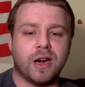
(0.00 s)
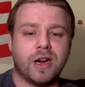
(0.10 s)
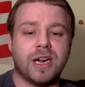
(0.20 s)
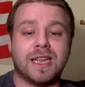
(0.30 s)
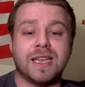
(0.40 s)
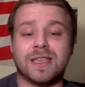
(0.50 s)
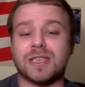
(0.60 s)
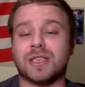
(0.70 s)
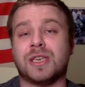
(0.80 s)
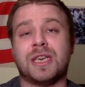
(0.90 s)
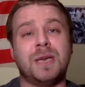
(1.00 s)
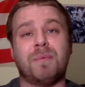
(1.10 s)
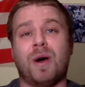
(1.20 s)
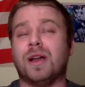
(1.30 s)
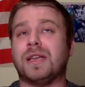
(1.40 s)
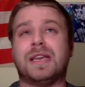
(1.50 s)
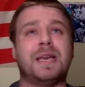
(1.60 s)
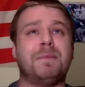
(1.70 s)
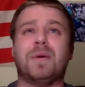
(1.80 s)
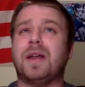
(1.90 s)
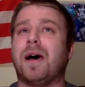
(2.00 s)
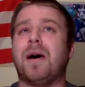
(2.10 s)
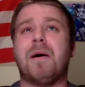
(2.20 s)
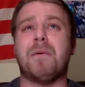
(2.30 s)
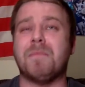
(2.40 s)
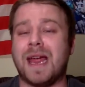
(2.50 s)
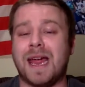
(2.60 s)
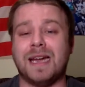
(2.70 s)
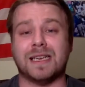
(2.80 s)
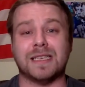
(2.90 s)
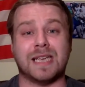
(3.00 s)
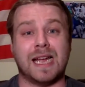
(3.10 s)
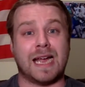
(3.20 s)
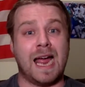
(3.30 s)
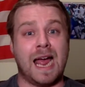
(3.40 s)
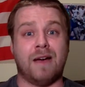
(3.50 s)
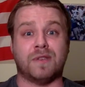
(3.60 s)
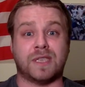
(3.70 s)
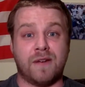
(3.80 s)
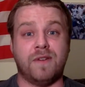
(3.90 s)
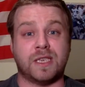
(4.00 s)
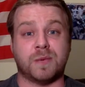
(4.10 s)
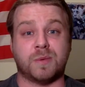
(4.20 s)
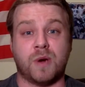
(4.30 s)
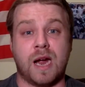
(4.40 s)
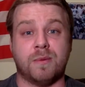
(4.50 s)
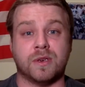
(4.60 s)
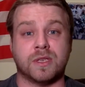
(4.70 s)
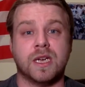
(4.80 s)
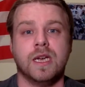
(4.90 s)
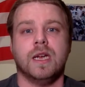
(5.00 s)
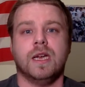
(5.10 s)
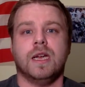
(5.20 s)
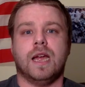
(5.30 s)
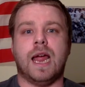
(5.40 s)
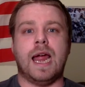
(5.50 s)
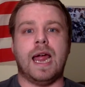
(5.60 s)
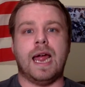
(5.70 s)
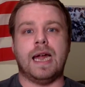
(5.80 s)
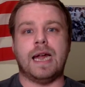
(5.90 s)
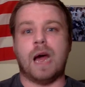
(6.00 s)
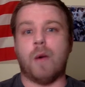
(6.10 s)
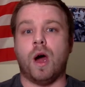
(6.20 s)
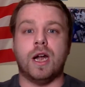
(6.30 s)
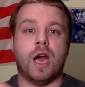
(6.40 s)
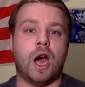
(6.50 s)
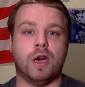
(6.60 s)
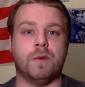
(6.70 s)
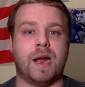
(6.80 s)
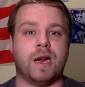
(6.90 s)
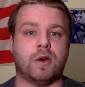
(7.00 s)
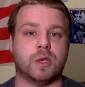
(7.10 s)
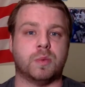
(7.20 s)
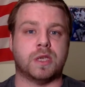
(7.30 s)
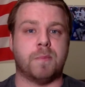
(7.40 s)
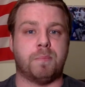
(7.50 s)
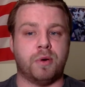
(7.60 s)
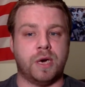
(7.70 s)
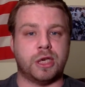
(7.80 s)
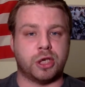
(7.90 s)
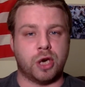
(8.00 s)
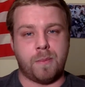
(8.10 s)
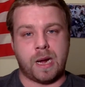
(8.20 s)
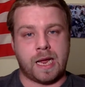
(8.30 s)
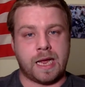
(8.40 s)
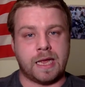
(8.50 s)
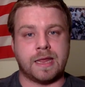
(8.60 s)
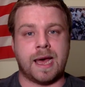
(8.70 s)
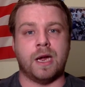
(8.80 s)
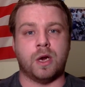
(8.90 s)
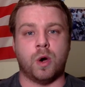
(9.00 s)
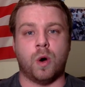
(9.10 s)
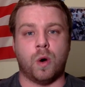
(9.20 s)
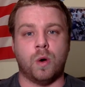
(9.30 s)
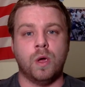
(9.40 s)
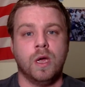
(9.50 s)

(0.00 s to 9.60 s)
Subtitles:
are going to get this keep on, man, because like I have 70 subscribers, and I wanted 100 by Christmas. I'm pretty sure I'm going to hit that goal,